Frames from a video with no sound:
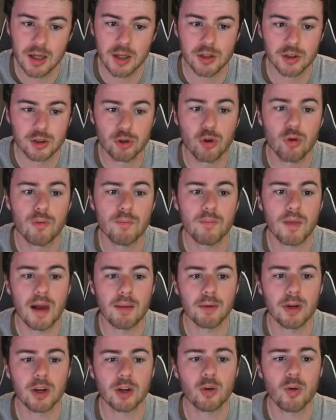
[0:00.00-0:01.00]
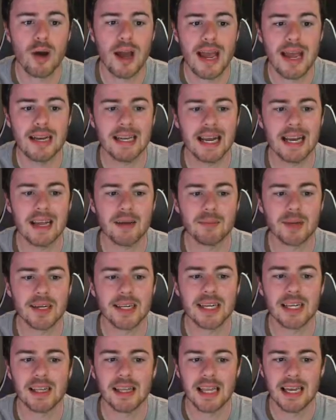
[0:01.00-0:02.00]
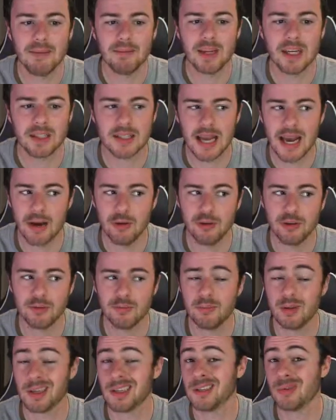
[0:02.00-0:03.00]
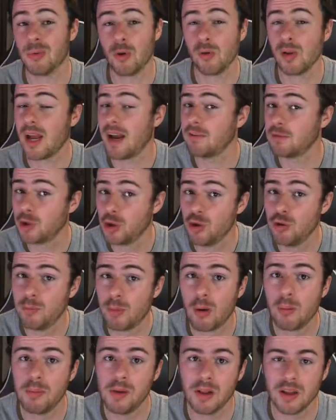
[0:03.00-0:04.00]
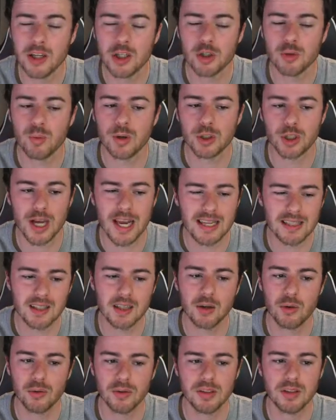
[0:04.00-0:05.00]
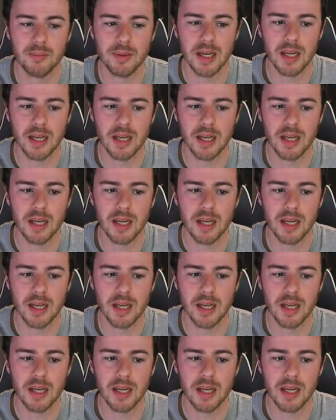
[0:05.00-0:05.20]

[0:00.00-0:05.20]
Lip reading: So I'm going to go ahead and I'm going to claim this house because we only have 2 population, which isn't going to be